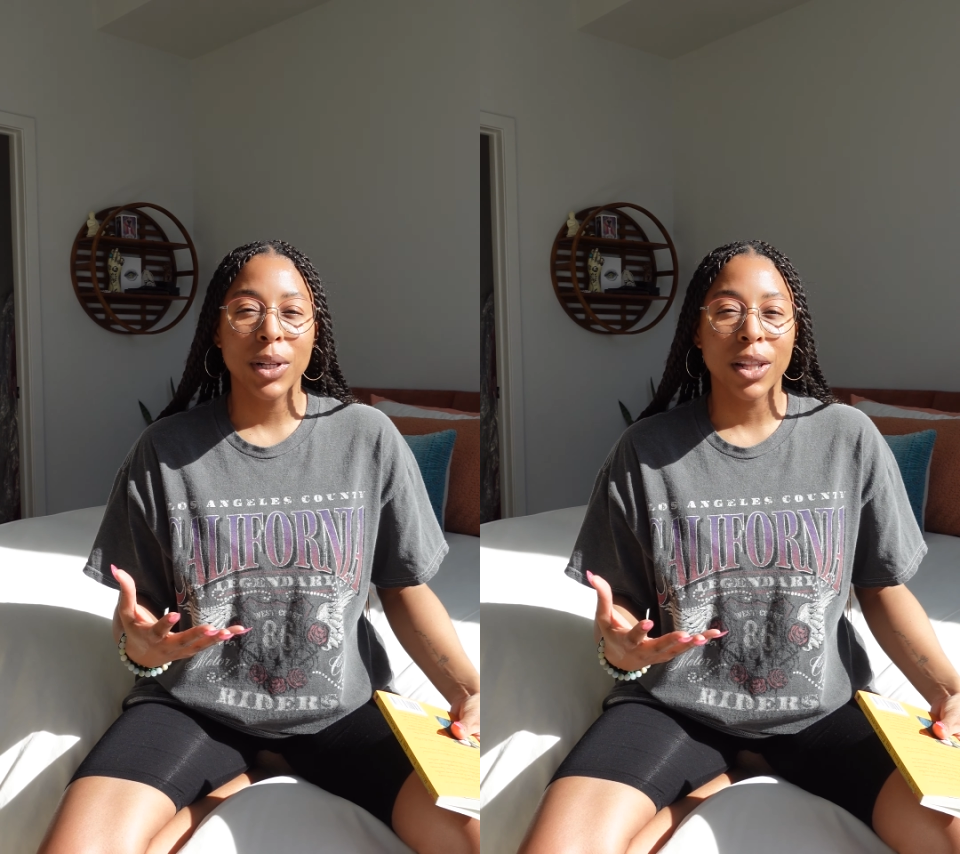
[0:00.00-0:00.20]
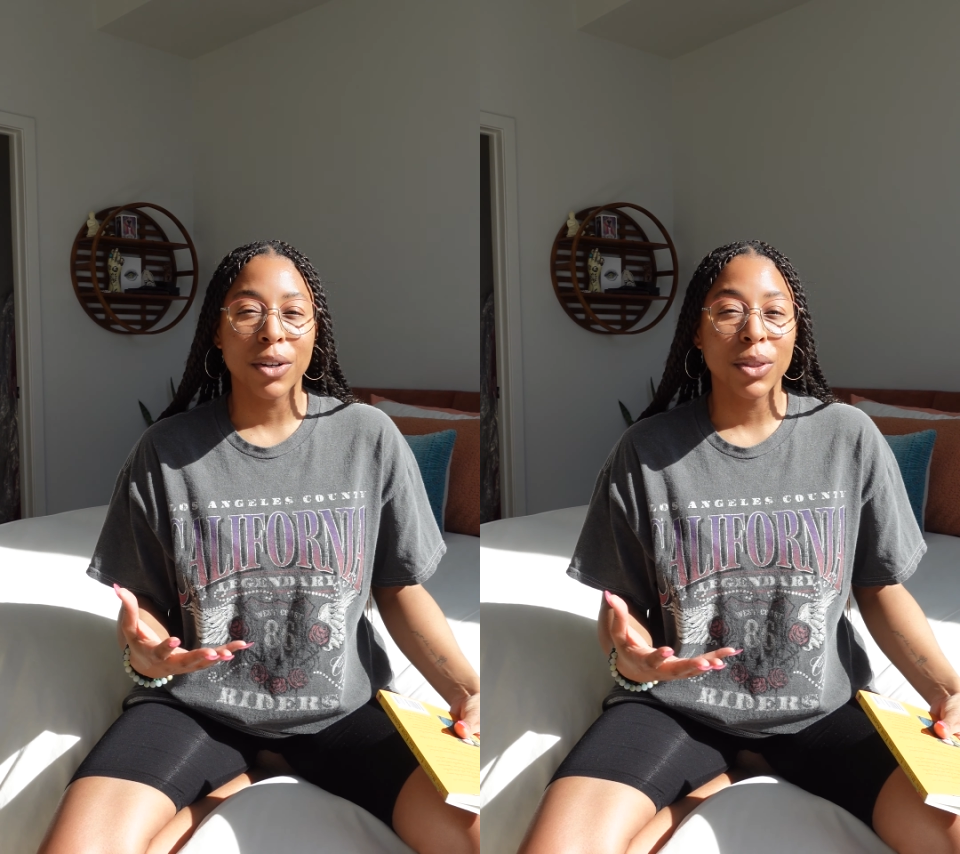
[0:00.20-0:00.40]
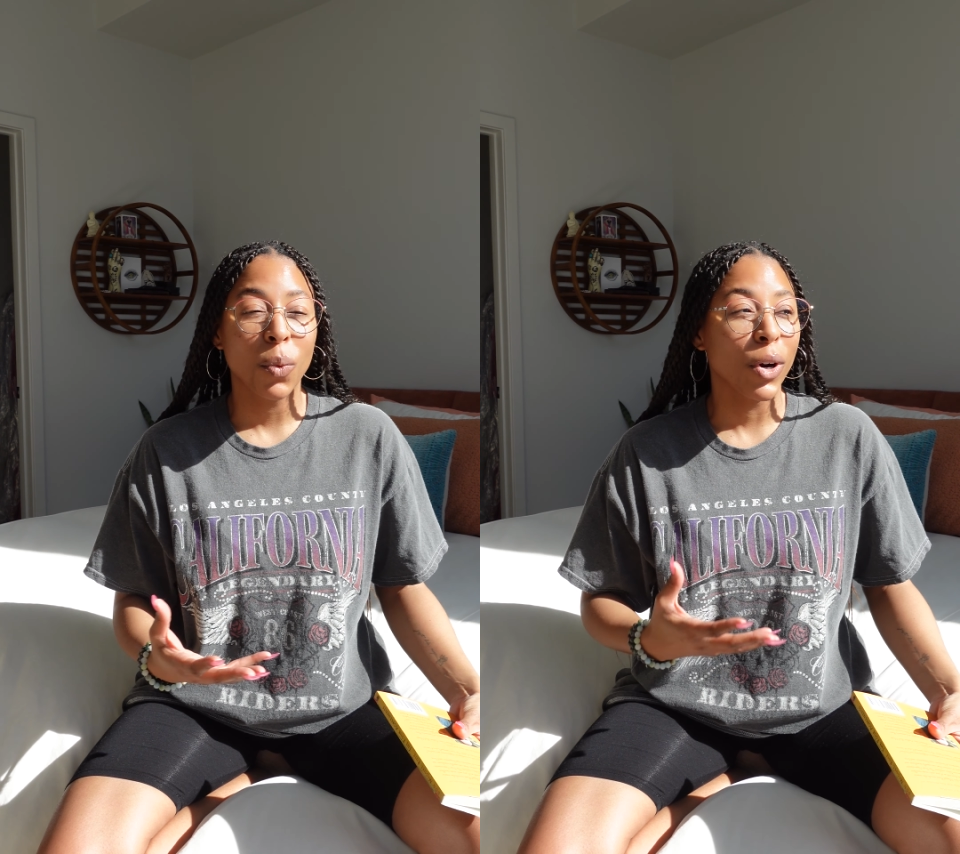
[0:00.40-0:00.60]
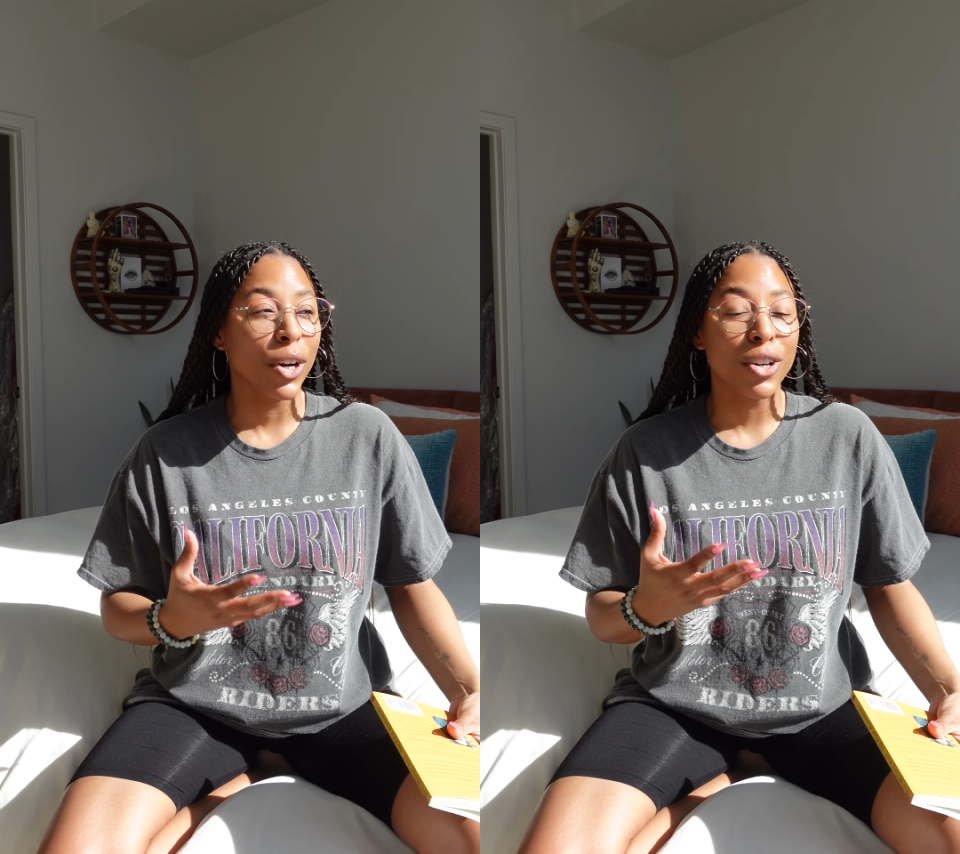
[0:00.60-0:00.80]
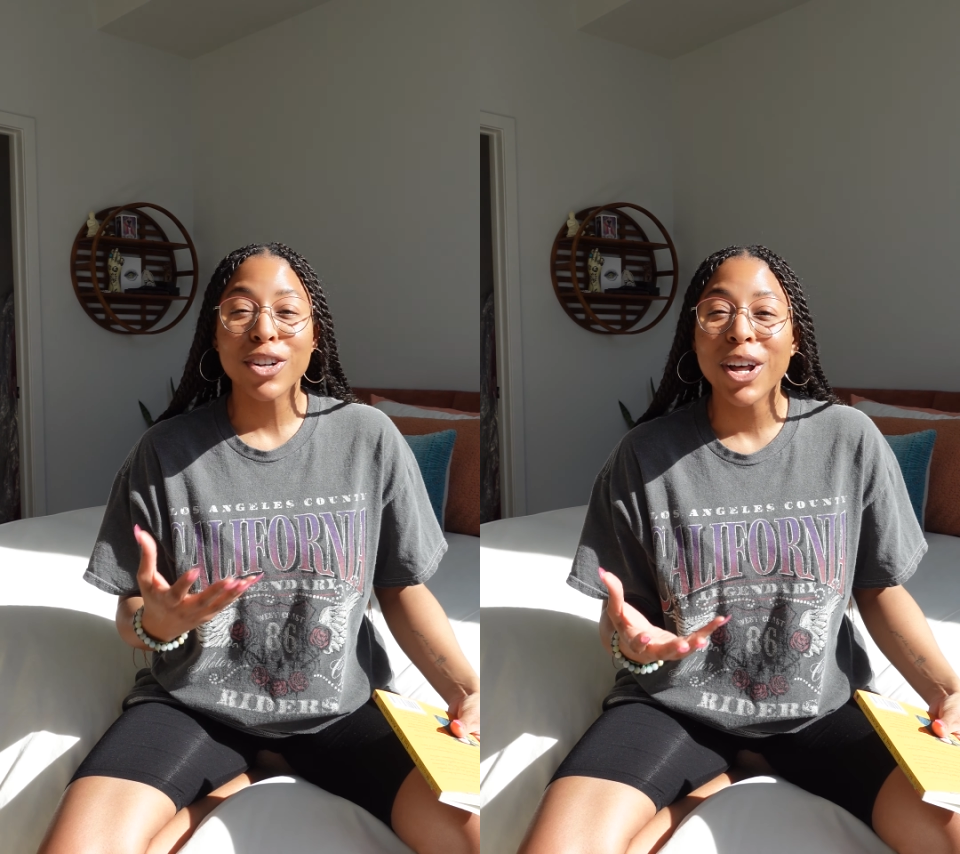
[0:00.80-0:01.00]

we learn the word